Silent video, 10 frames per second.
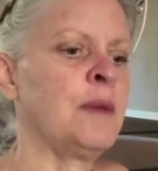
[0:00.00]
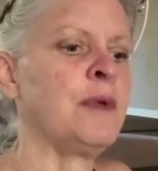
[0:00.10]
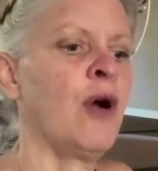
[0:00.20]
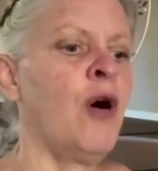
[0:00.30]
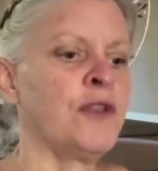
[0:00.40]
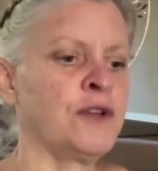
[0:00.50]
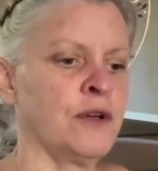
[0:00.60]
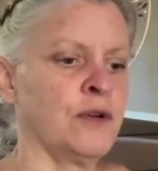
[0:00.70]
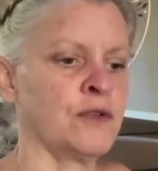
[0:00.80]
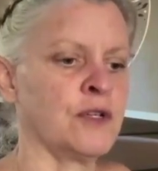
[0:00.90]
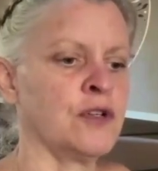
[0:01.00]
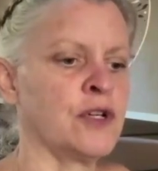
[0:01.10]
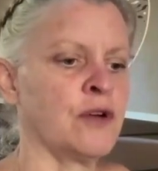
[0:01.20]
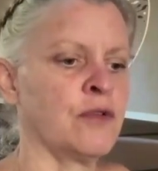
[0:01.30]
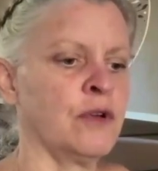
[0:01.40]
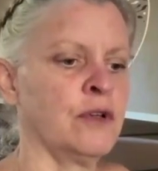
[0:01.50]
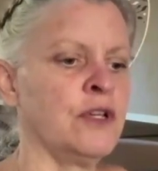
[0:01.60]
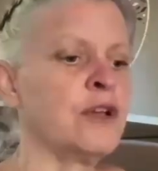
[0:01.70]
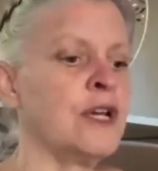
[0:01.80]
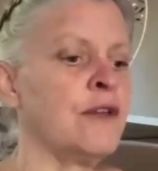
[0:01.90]
Maybe all the toes in general.
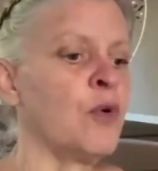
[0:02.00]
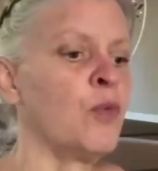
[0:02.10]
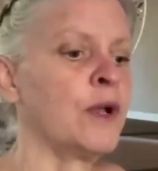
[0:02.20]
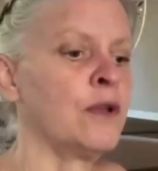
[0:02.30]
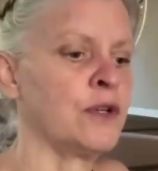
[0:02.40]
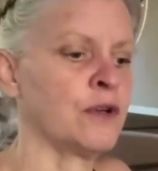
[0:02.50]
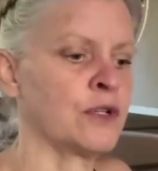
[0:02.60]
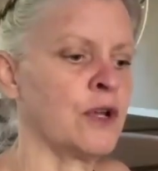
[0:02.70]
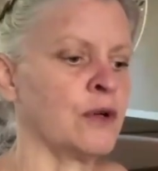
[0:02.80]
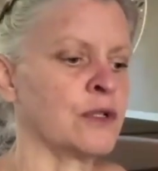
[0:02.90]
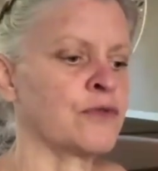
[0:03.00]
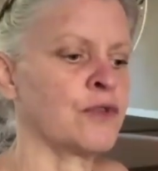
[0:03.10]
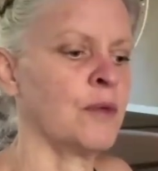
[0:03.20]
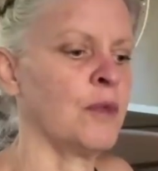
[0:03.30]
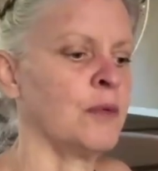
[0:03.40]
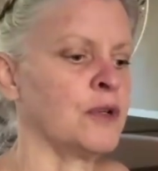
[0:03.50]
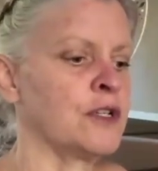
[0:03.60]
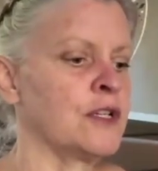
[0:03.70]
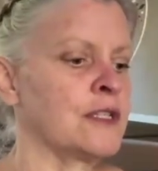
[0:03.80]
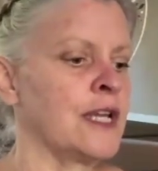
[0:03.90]
And you can even wiggle your toes for a moment
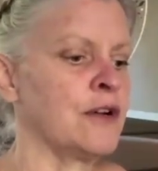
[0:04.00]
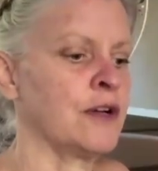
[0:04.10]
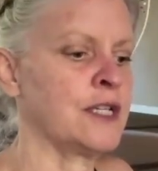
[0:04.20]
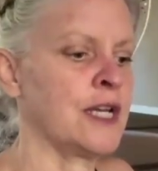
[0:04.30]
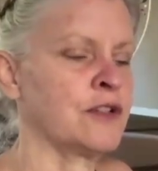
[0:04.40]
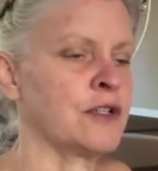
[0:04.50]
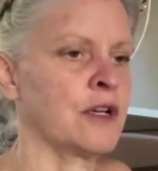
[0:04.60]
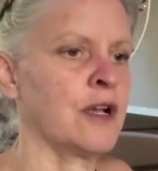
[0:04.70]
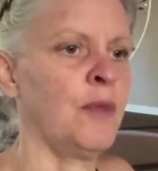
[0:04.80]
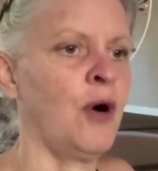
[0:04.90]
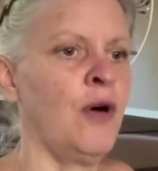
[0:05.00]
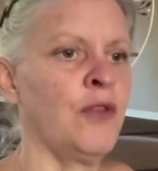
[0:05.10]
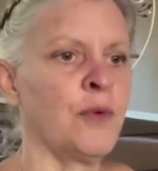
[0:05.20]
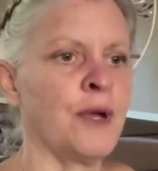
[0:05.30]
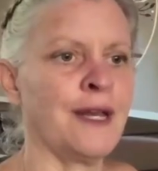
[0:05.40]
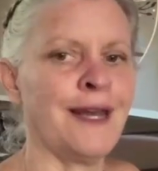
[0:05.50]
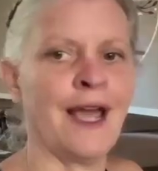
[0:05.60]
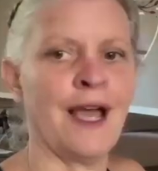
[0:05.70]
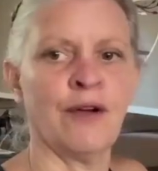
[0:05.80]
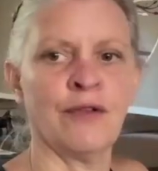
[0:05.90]
to just let your attention come all the way
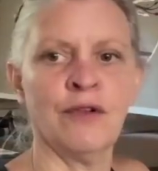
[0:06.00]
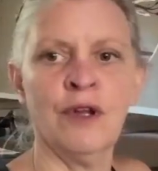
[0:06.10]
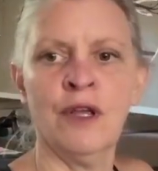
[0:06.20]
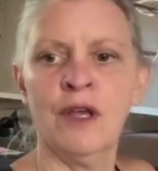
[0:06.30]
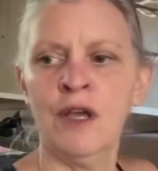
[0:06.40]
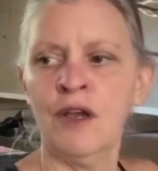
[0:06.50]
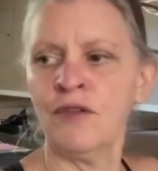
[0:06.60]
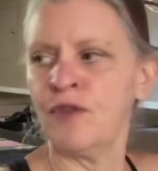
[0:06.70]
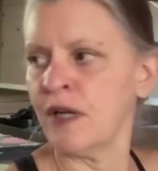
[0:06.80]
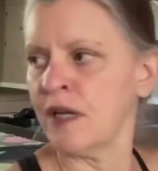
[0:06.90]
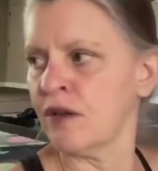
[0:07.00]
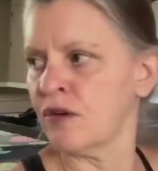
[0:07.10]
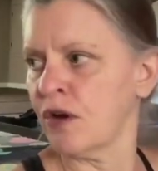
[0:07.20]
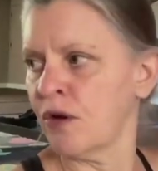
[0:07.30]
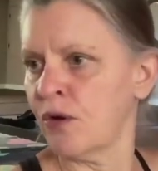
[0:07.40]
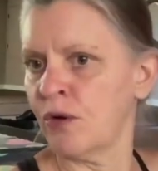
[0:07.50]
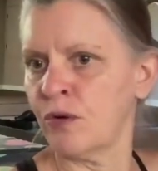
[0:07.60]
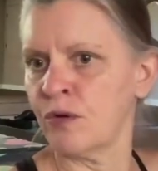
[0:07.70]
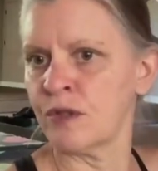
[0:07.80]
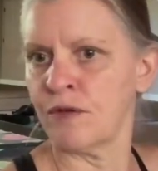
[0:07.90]
down, feeling the
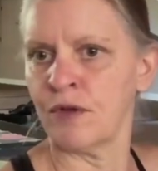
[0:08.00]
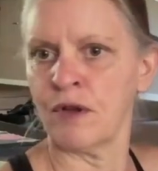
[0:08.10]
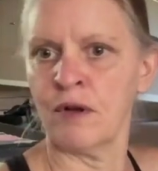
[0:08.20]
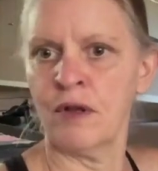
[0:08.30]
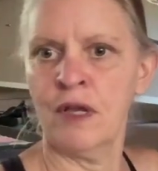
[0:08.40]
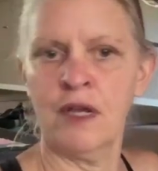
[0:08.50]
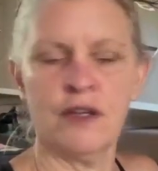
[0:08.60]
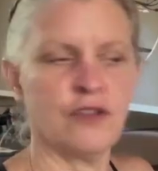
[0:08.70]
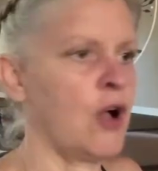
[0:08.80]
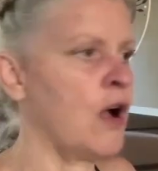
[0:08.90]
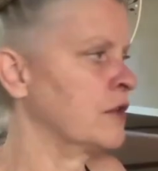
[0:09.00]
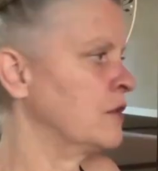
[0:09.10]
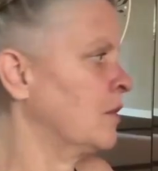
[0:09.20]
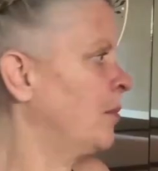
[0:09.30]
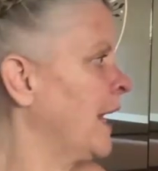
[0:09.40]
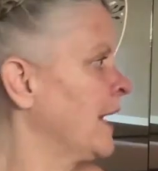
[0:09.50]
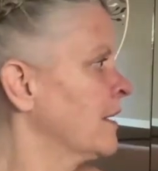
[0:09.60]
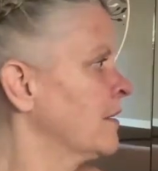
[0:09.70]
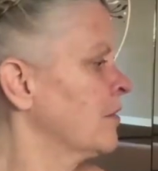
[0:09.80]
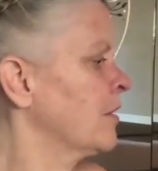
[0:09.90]
toes. If a socks or
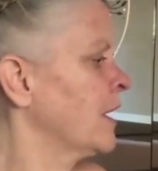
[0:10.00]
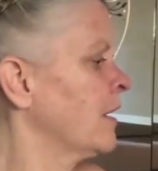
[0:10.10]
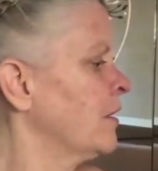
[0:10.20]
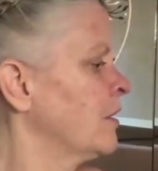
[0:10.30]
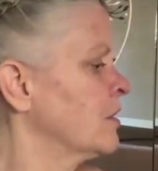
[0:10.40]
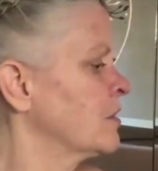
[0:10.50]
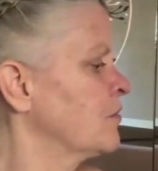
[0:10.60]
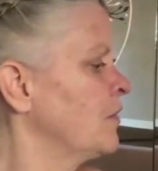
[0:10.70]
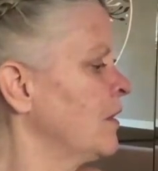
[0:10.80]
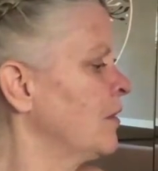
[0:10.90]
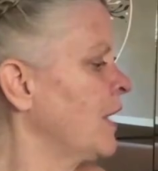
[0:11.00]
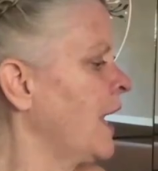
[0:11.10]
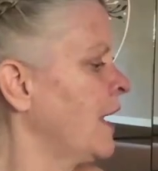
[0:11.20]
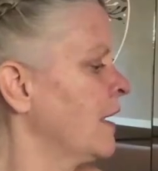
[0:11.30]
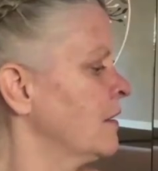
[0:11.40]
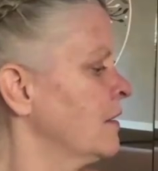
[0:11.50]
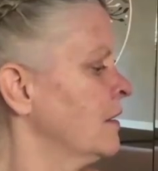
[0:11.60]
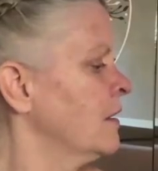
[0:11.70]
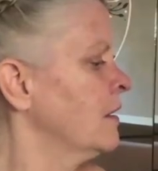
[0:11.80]
blanket are there, you can just feel that.